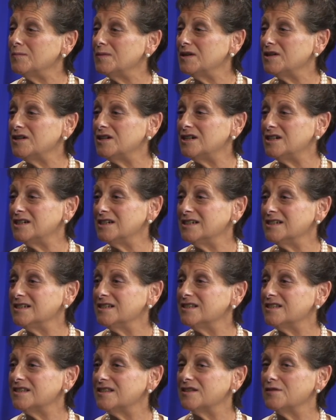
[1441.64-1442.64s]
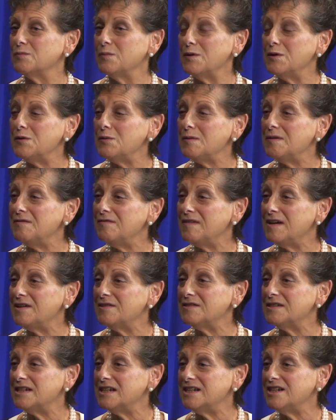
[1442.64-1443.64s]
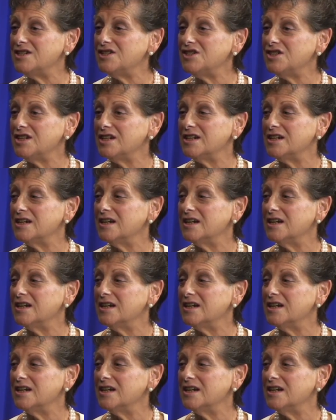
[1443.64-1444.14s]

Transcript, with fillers: because the Rotary Foundation,